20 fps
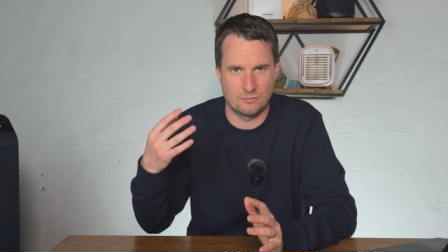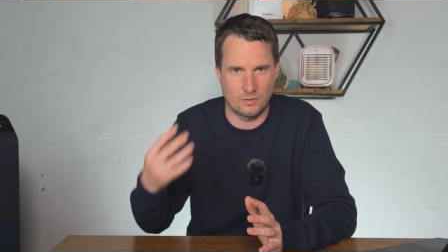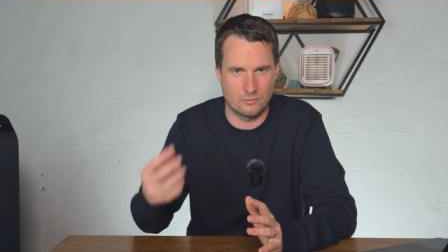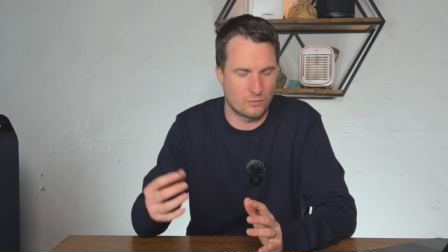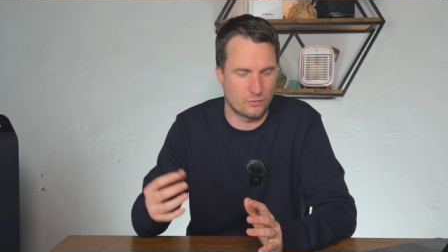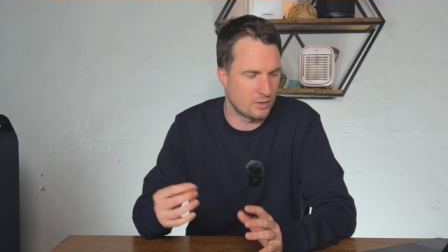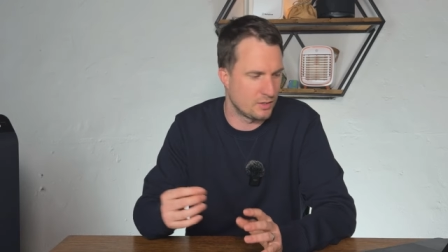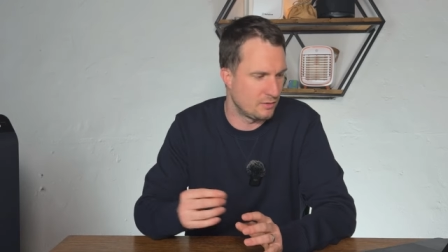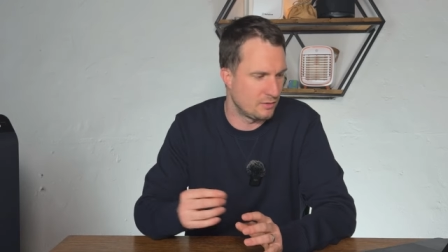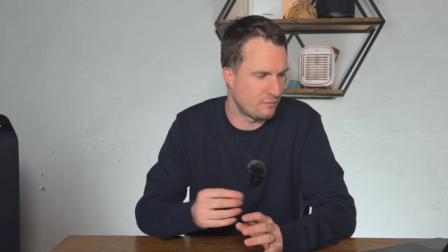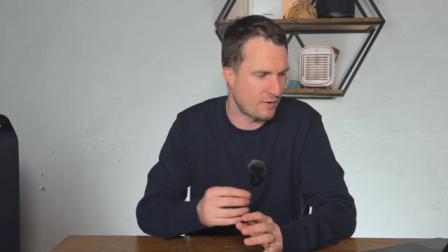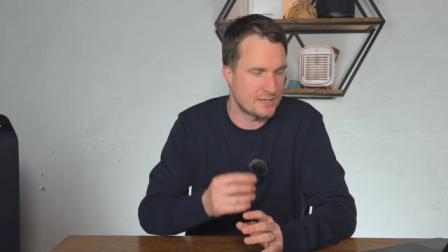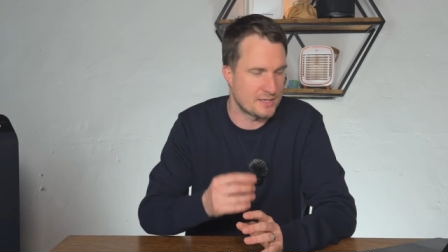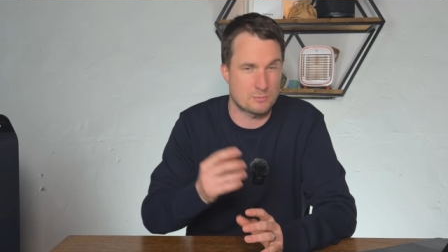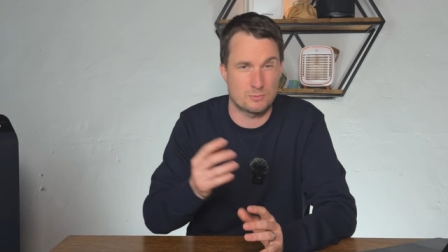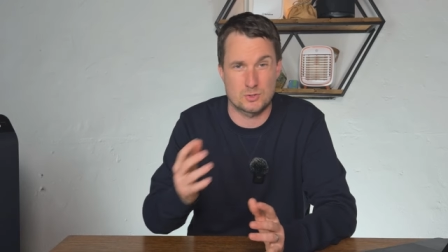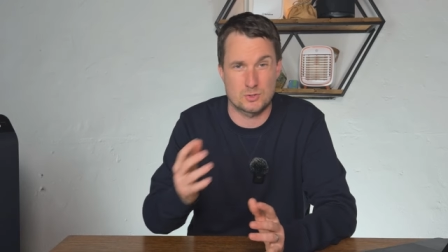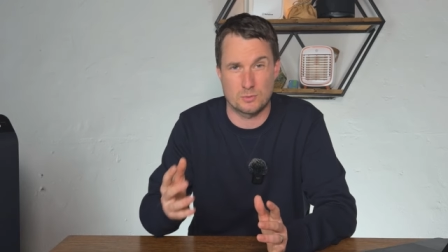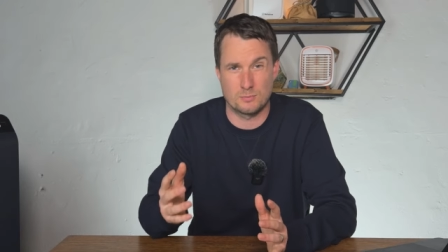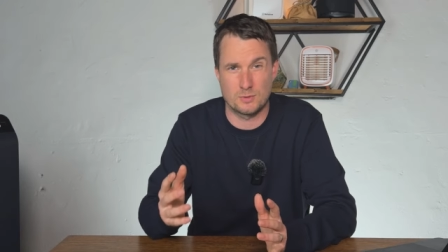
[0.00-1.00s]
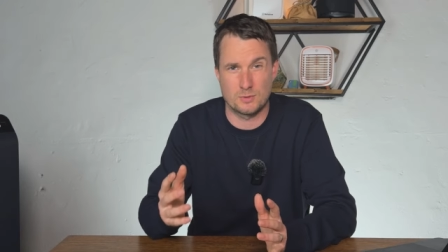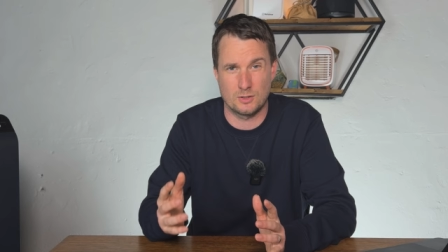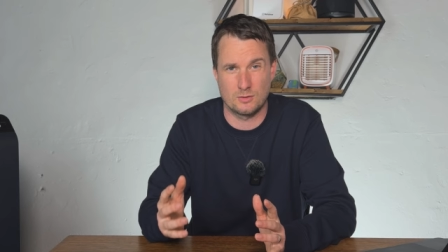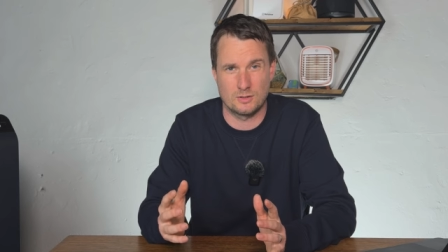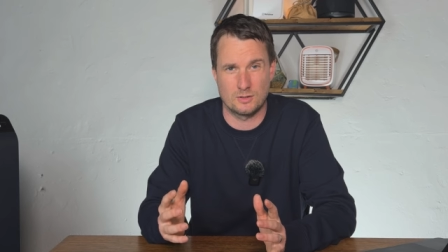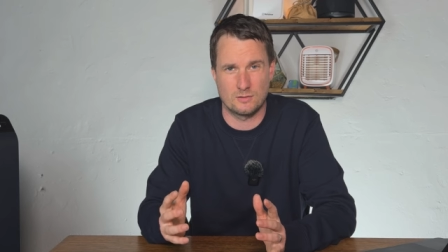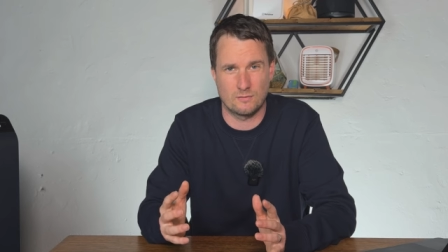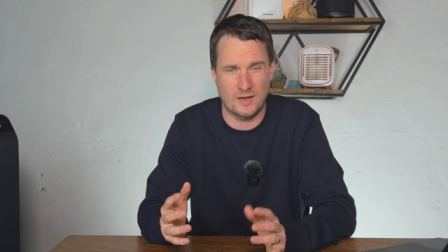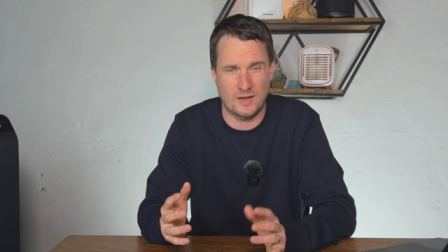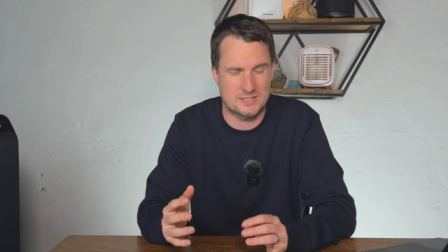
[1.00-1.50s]
of running device with some of the
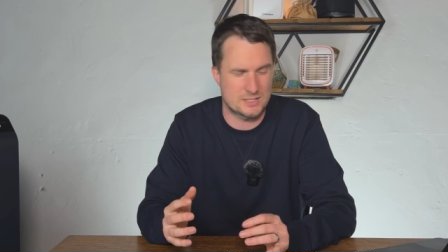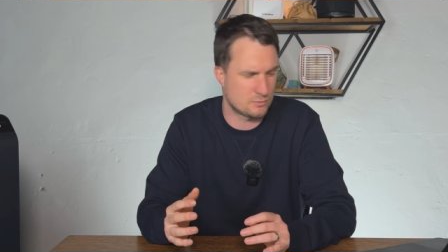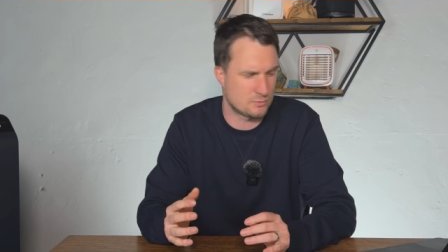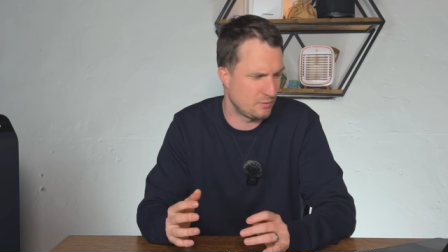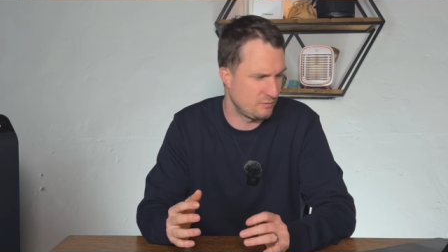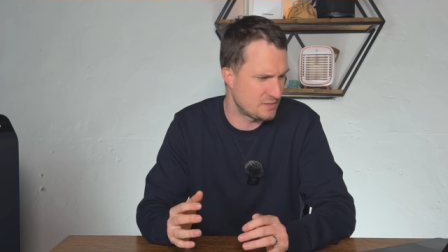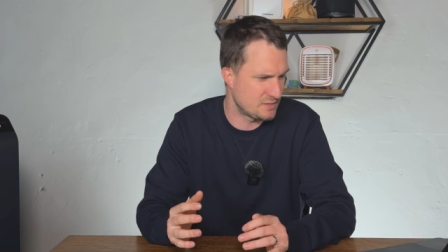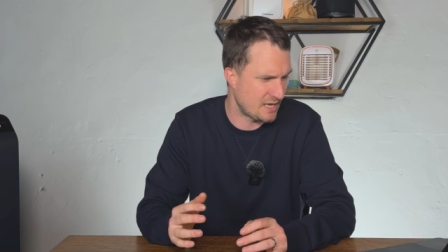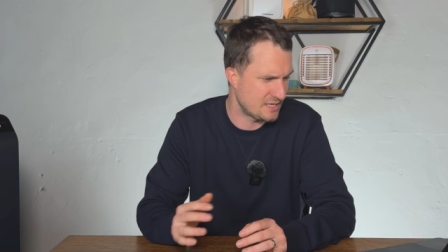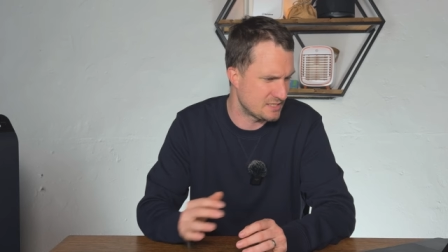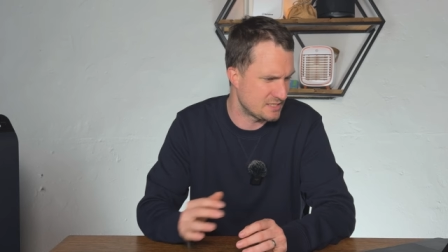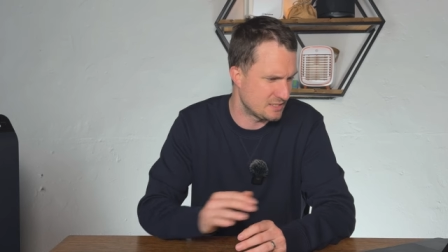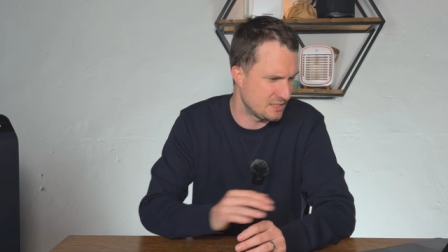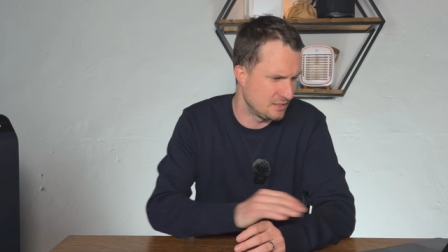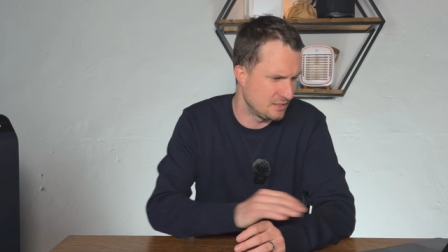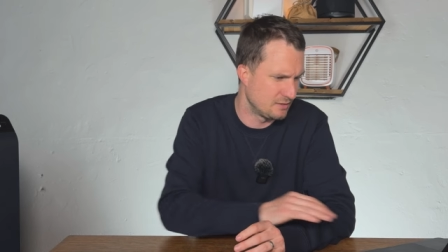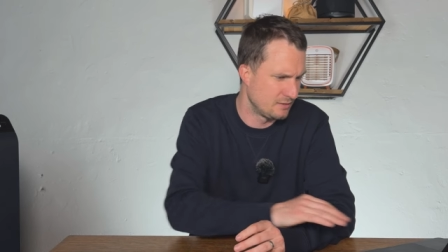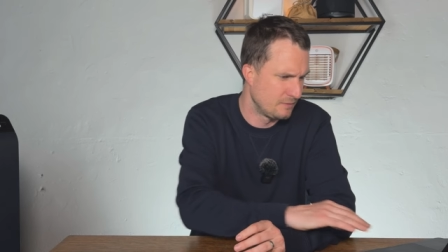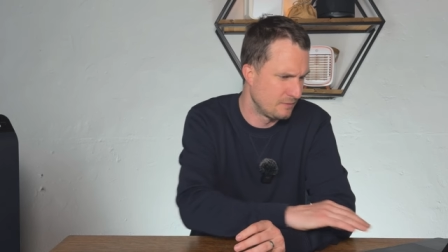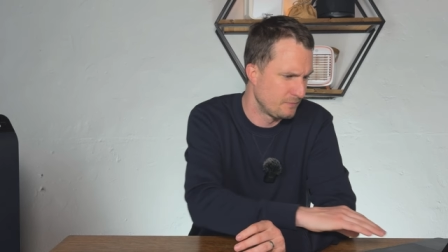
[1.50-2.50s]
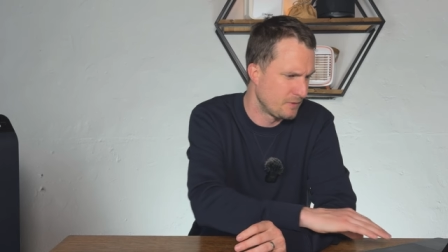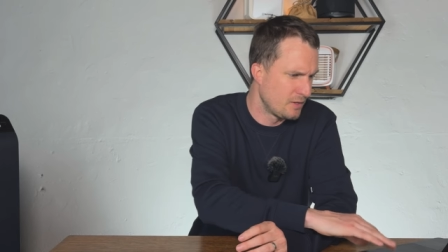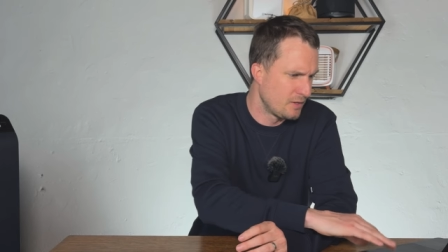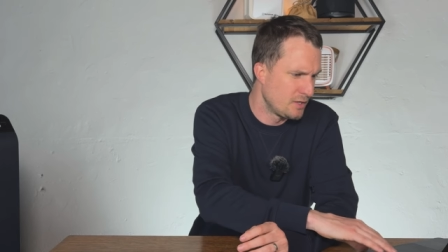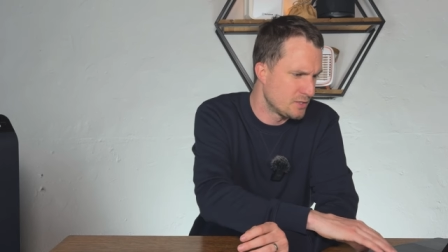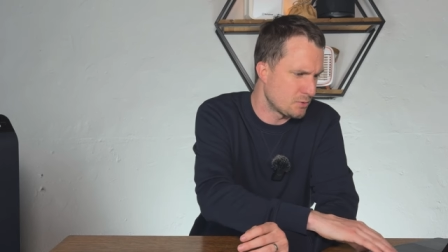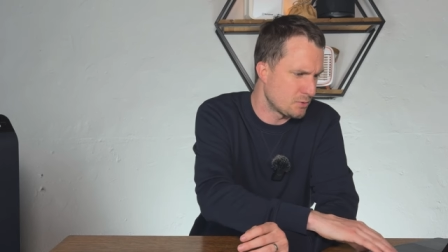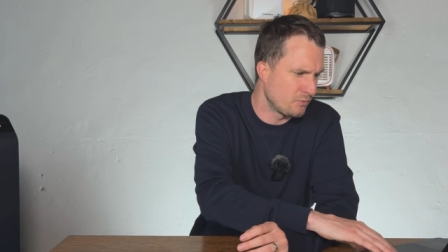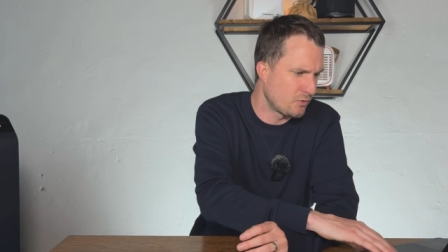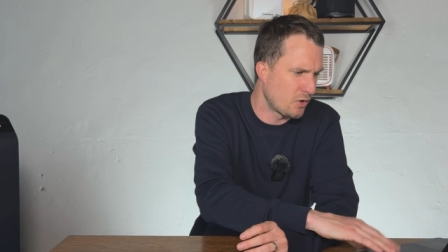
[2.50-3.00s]
other devices we've tested.
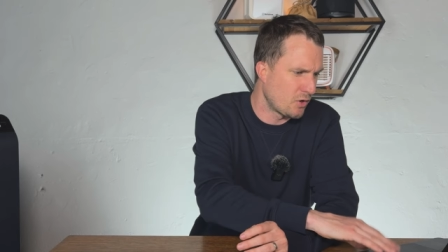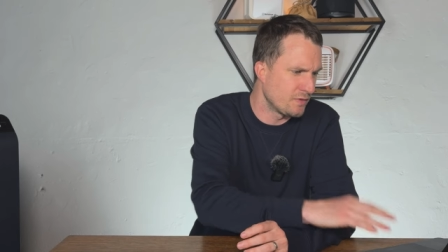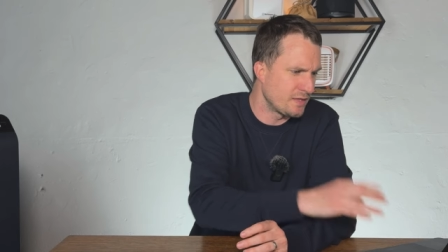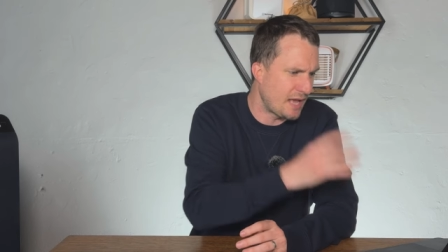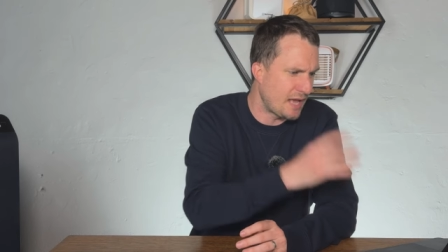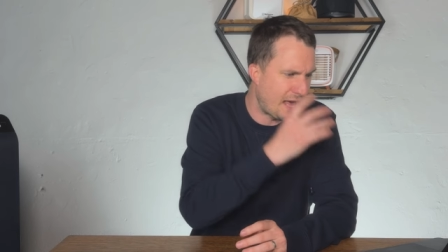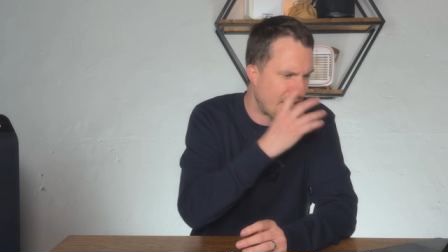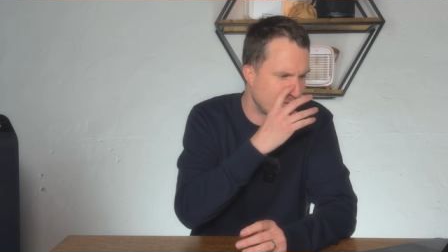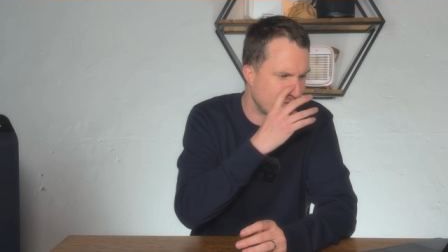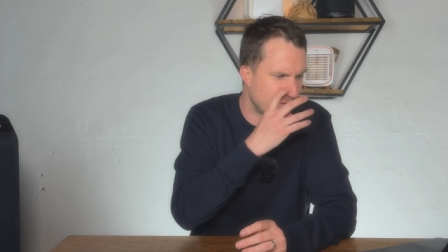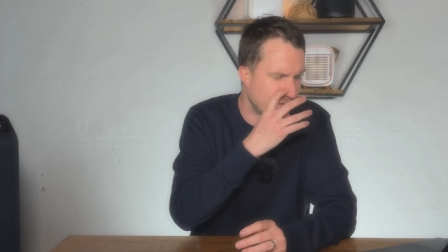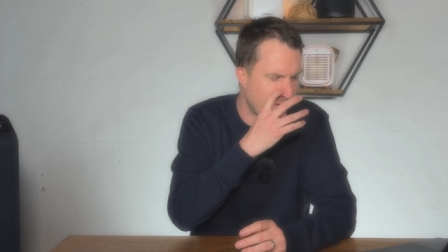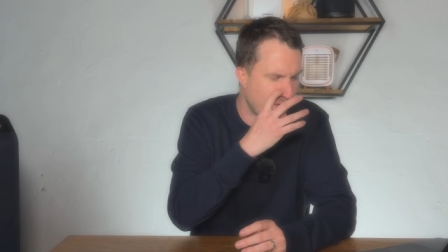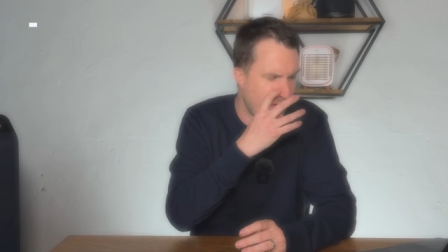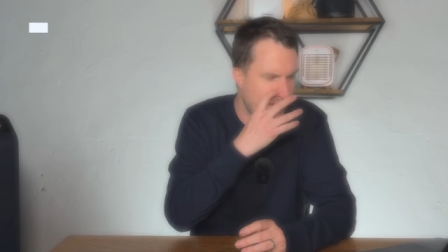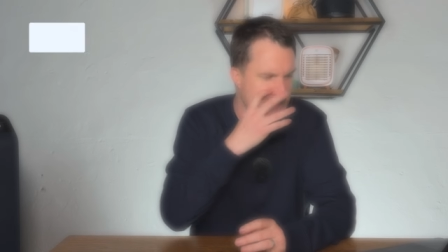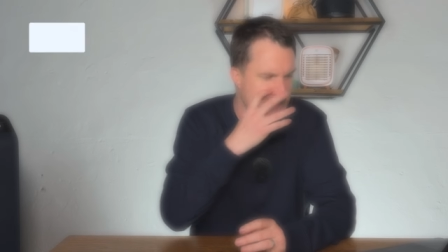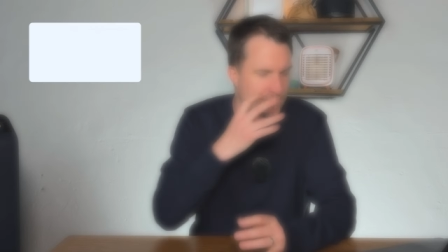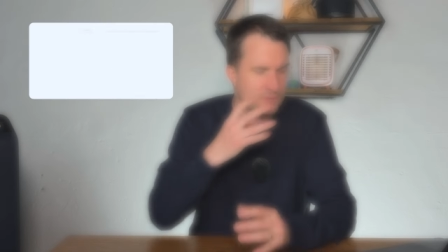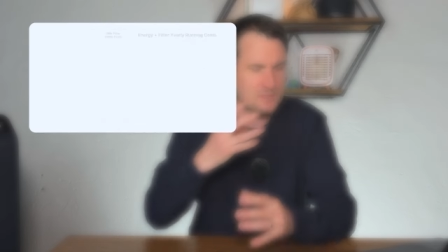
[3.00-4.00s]
So we've got the Alen Flex.